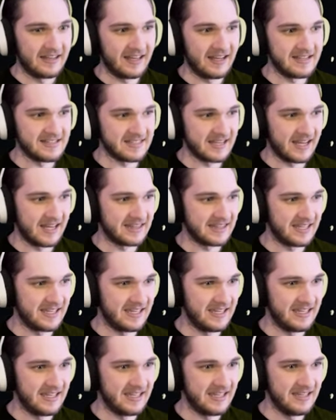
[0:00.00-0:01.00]
Nice, I got the
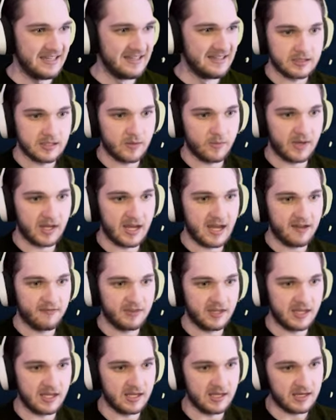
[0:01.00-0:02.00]
key. We have
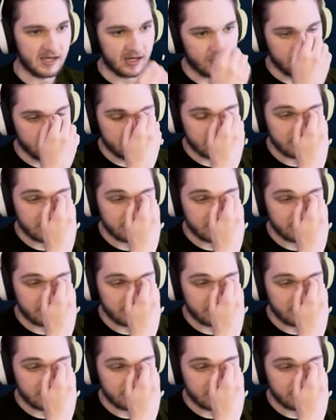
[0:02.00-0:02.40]
the key now.